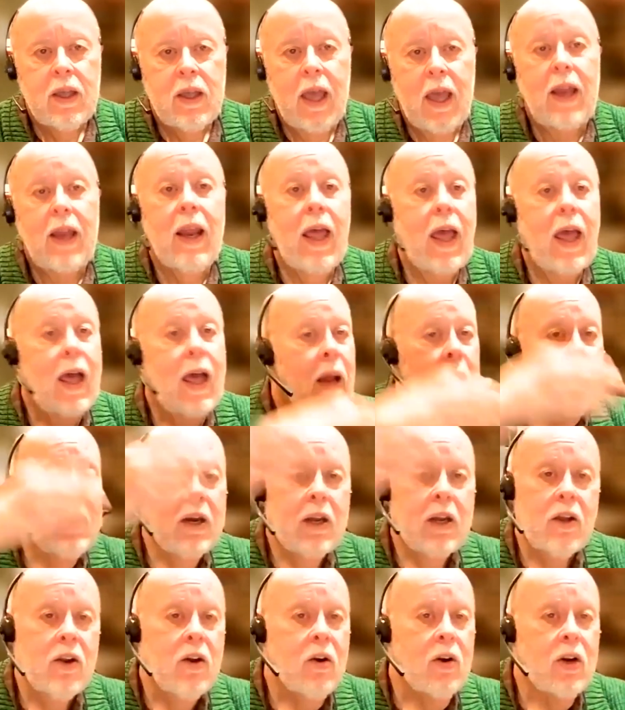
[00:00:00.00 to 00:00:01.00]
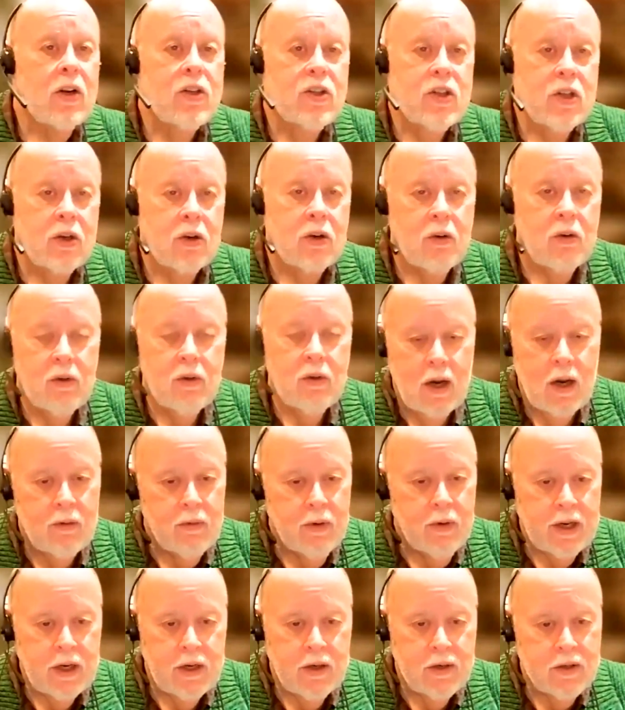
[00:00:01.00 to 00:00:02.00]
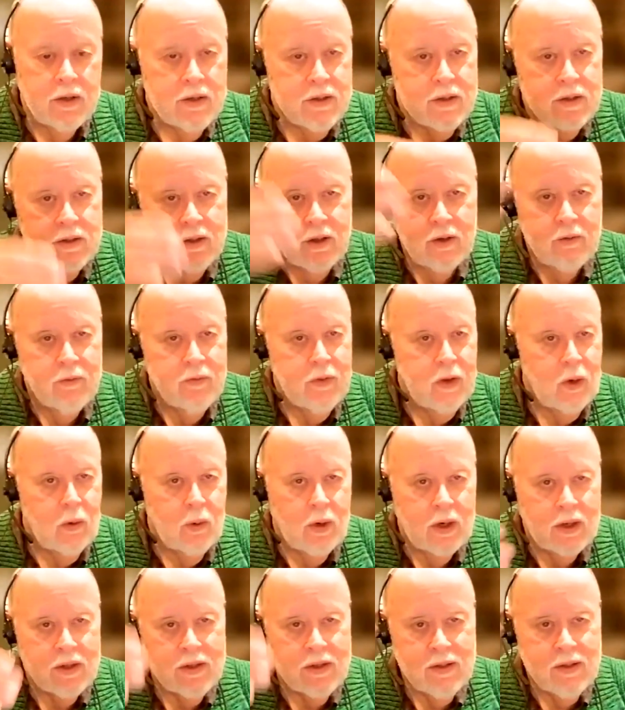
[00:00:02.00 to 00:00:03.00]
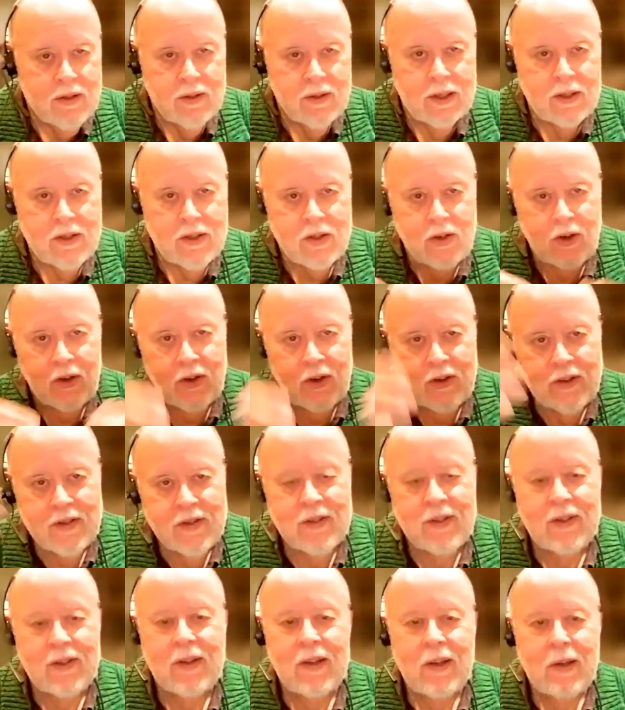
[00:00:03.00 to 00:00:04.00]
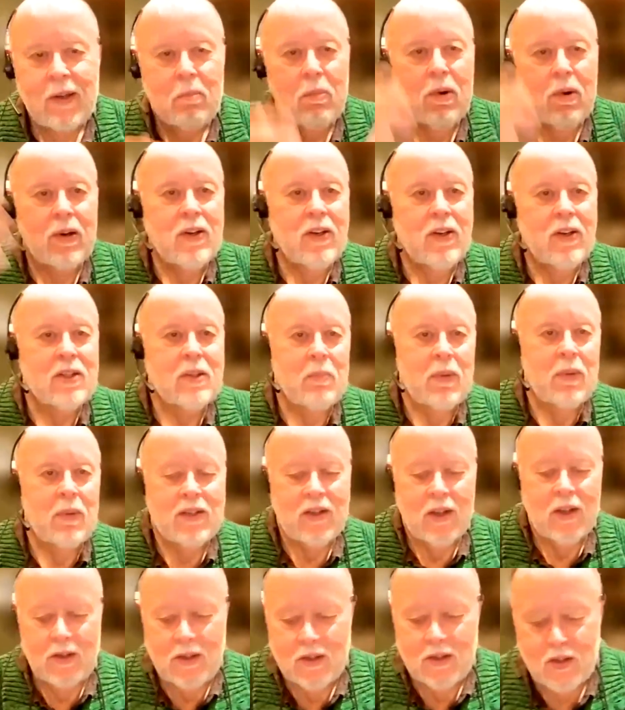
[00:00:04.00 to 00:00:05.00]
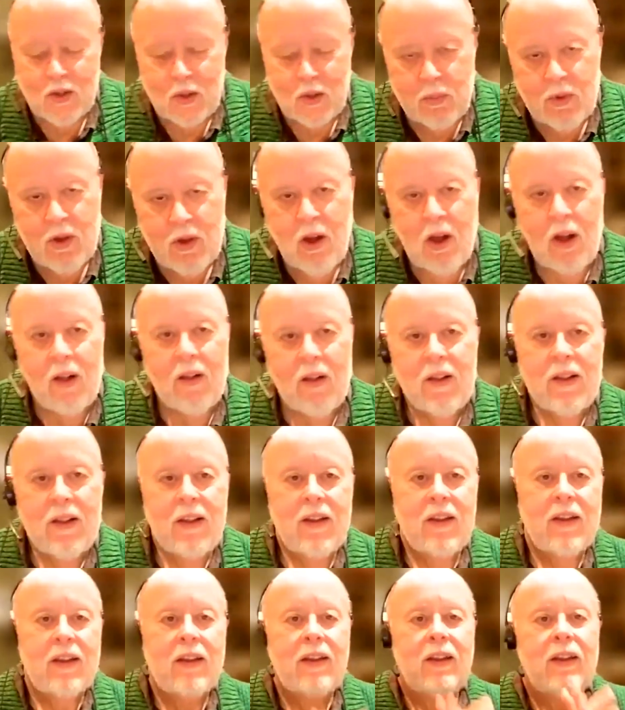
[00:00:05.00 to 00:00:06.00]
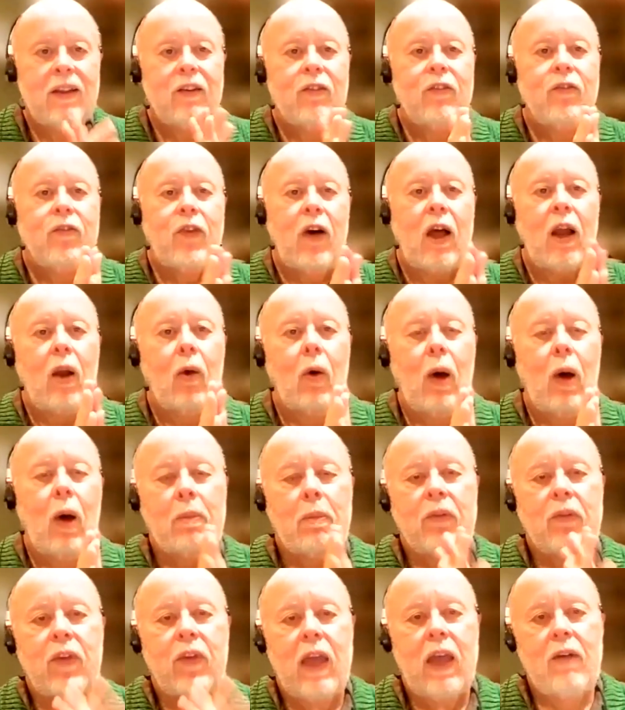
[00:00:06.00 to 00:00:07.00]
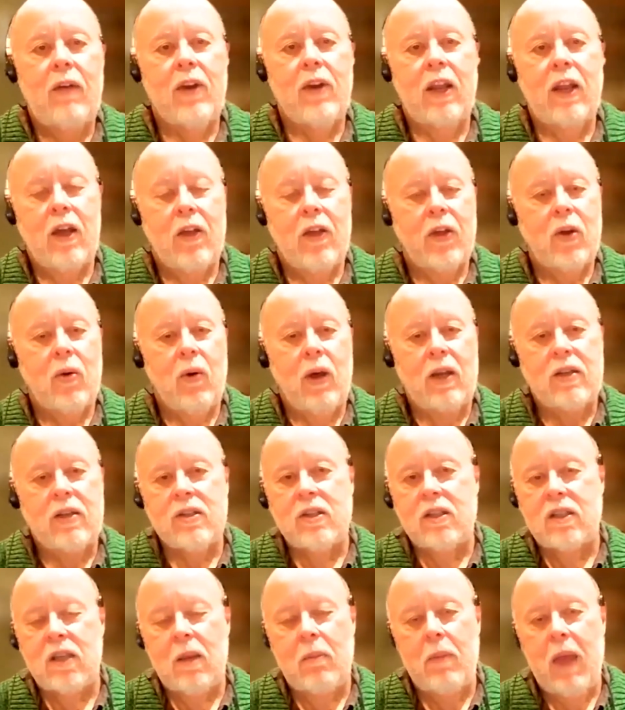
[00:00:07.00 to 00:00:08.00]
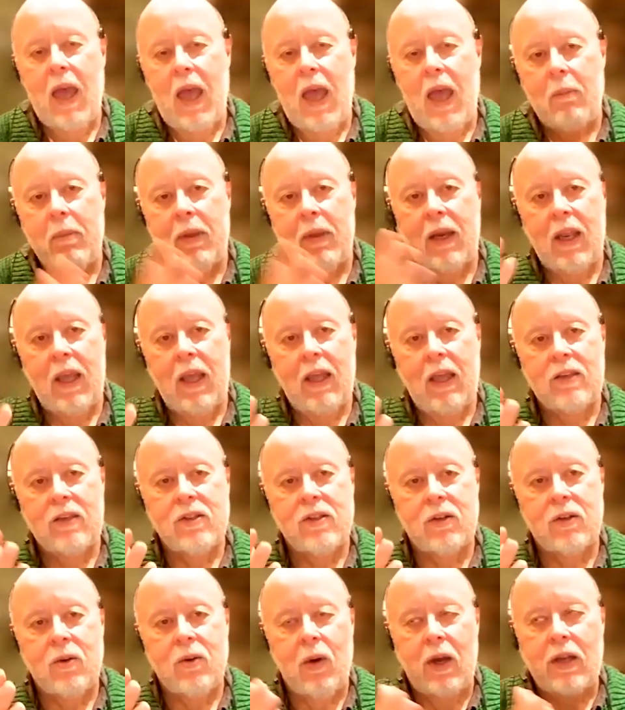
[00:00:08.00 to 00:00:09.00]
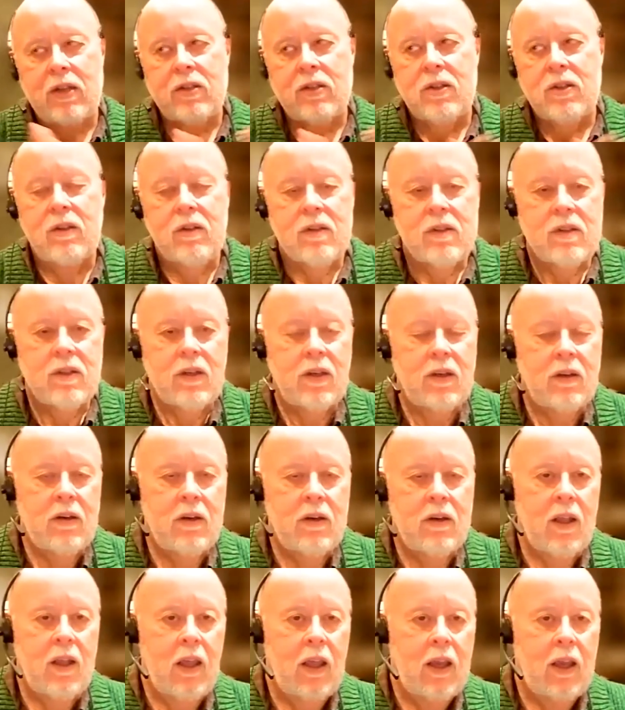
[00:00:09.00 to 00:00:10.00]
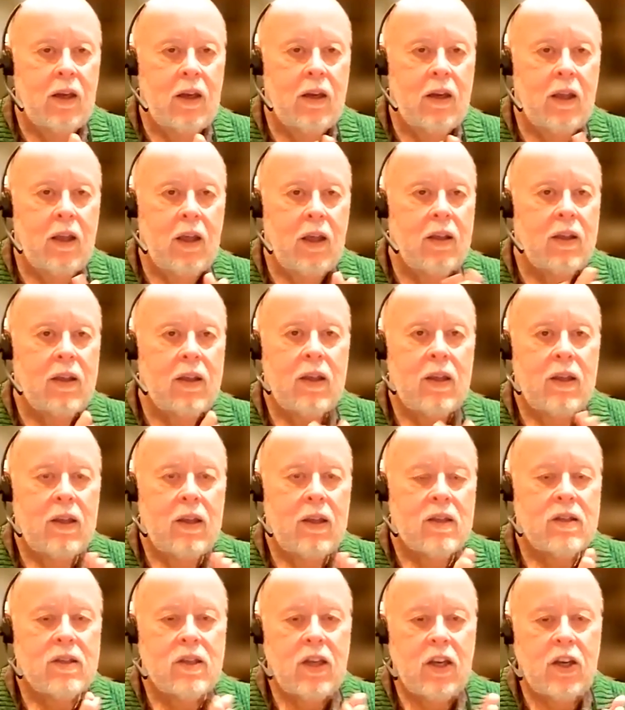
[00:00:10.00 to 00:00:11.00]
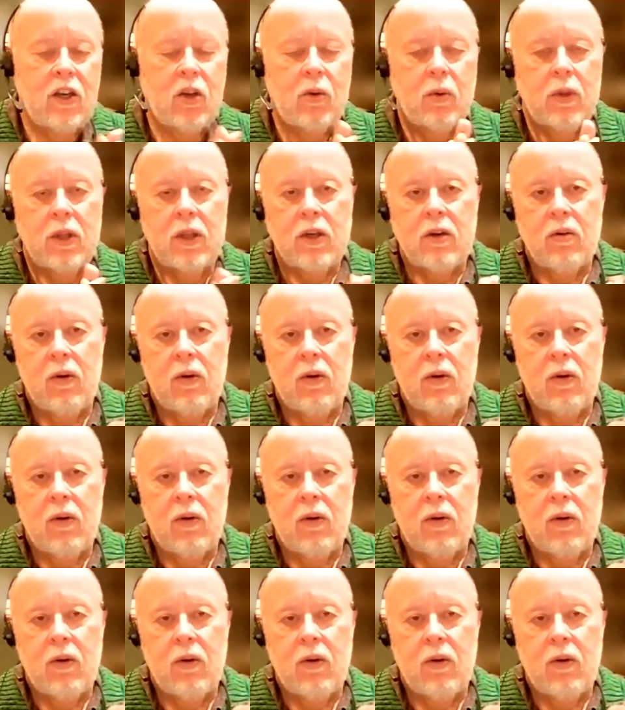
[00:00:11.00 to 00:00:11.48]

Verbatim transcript: And and I would encourage your uh, readers, uh, viewers, listeners, participants on the Zoom call, follow up if you have any other questions. I'm happy to answer questions and and uh, send you in the